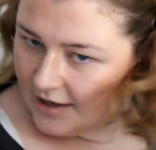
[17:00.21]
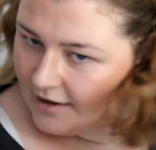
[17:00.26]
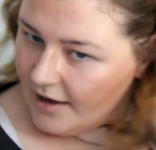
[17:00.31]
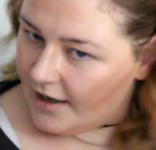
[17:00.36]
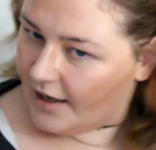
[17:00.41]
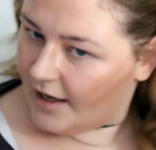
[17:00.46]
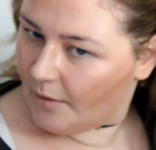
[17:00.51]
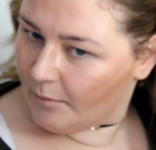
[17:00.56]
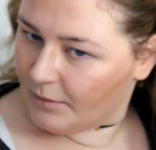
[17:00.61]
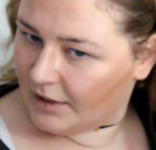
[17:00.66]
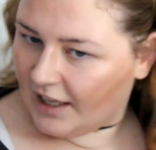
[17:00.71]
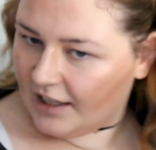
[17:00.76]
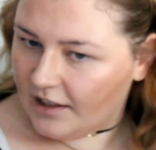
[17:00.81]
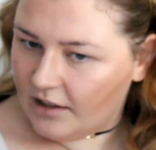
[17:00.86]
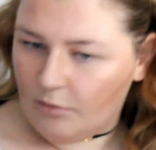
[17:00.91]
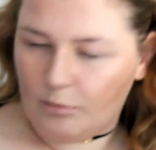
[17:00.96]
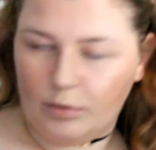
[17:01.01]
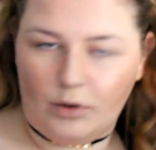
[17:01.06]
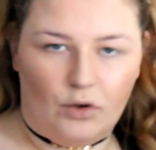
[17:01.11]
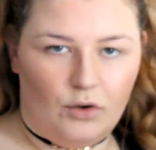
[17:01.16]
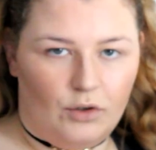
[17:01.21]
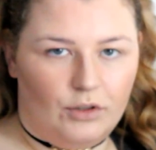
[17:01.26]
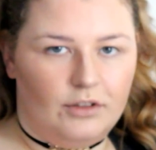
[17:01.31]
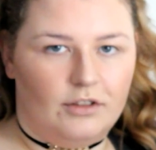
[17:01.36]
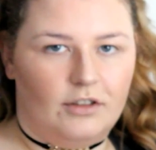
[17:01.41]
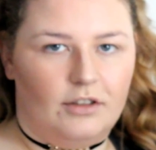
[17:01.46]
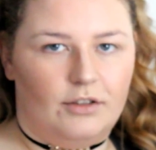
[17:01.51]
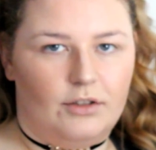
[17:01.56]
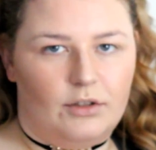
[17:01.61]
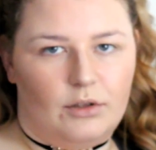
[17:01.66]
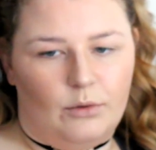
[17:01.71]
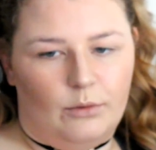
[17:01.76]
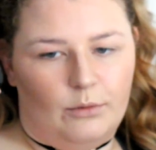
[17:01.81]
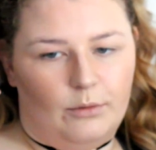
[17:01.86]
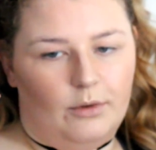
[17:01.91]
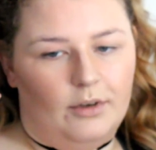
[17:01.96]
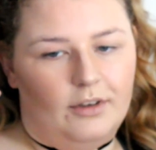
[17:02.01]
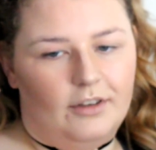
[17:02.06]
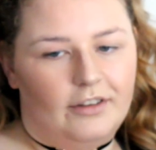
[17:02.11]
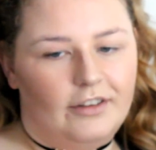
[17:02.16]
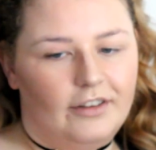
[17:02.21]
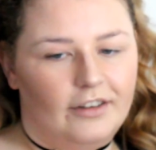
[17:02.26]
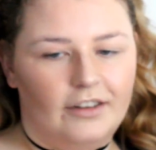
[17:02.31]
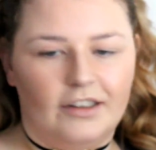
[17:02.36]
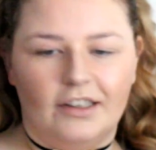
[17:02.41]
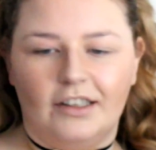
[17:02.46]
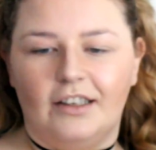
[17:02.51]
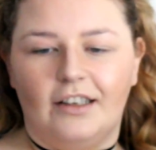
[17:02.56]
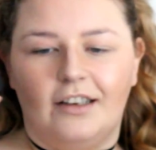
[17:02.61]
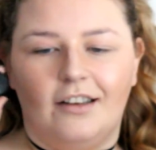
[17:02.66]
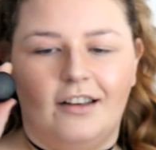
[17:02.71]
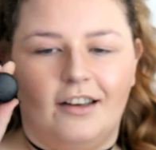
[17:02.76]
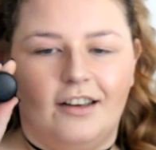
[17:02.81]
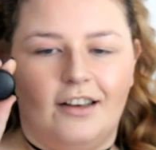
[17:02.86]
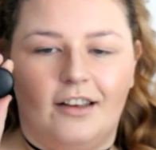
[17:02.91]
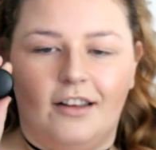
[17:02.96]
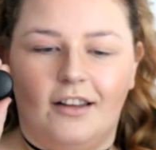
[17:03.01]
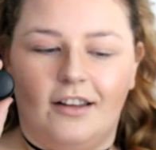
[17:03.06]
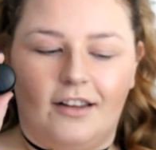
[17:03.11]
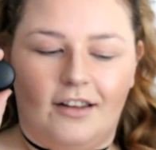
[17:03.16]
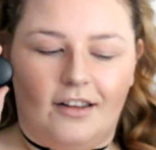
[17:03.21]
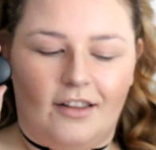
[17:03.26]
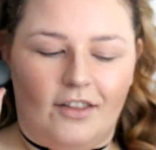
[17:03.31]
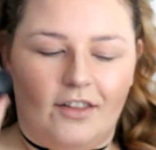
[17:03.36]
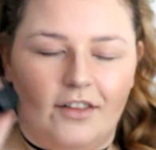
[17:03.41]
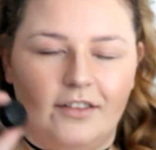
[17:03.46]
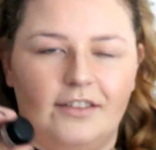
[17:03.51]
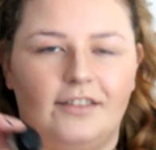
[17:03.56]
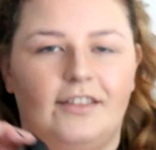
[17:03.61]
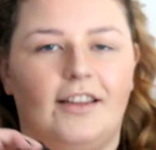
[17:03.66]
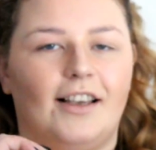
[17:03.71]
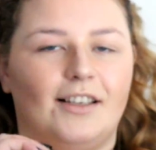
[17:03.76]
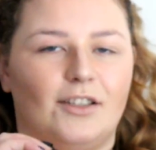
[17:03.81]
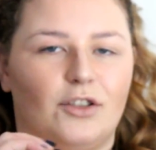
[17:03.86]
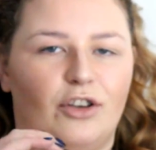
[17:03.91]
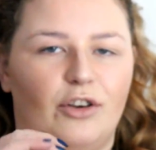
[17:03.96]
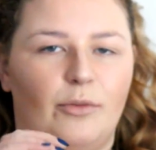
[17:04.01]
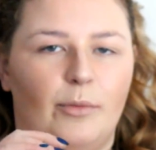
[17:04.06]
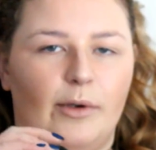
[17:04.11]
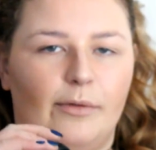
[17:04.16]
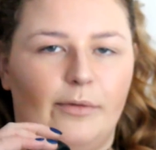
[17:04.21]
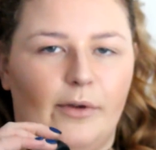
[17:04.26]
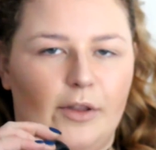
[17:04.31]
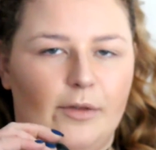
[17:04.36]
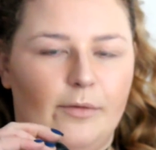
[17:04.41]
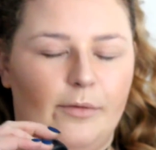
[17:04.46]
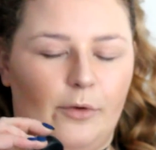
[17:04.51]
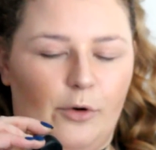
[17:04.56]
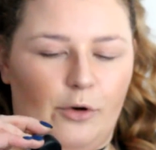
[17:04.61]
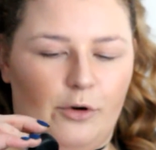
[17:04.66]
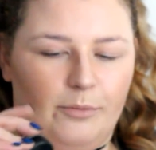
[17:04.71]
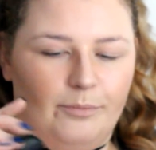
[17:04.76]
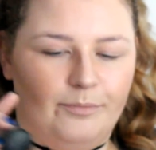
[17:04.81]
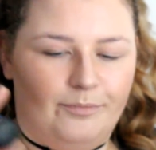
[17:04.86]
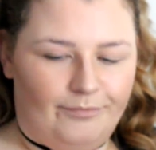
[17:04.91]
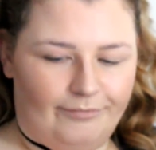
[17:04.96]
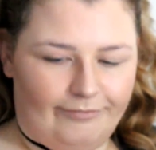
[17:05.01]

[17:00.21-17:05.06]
And I'm kinda blonde, so that's gonna be fun for him.